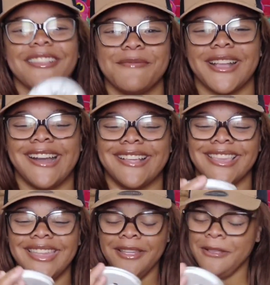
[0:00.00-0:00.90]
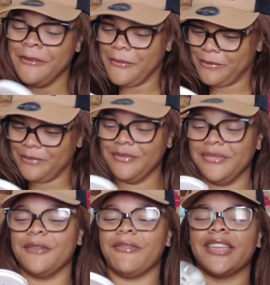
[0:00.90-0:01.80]
Oh my gosh.
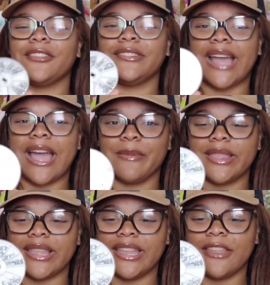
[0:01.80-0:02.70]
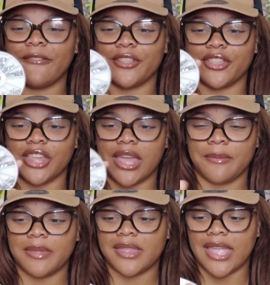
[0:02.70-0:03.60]
The regular diamonds in different
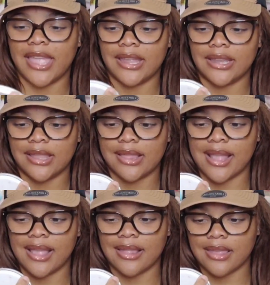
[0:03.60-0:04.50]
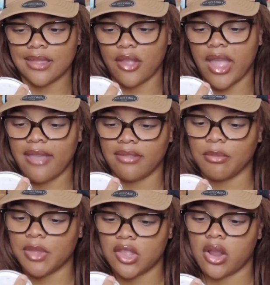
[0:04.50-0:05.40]
shapes and sizes. So I have some
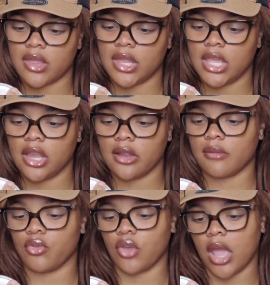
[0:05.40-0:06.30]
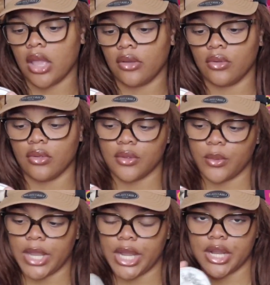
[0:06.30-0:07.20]
stars in here, some triangles,
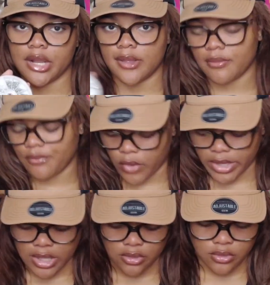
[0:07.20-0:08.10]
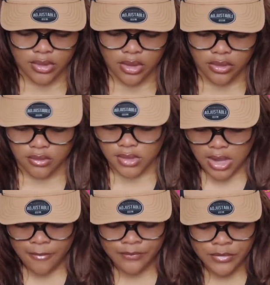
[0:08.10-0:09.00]
squares, rectangles, all those.
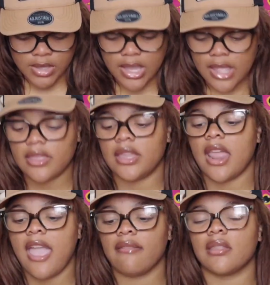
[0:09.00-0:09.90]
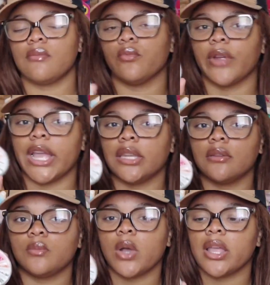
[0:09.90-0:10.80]
And then I have some
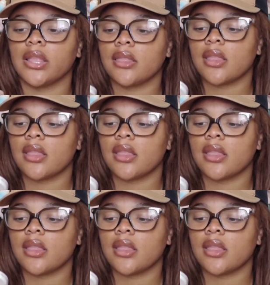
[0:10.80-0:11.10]
random ones.